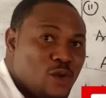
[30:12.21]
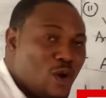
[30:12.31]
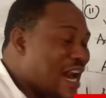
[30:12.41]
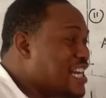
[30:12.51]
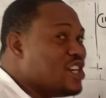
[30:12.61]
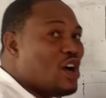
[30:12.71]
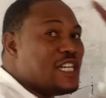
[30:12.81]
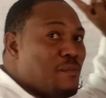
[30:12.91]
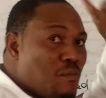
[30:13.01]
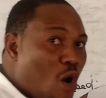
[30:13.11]
We already know
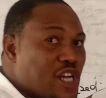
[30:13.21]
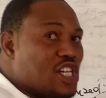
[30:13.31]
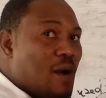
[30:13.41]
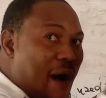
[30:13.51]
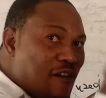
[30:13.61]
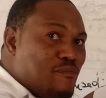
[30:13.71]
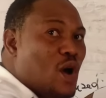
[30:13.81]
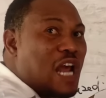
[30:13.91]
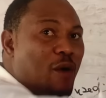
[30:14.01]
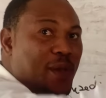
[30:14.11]
the mole, the number of
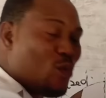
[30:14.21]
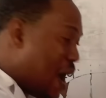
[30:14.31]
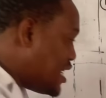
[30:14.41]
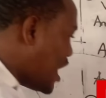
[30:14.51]
mole that will be in 1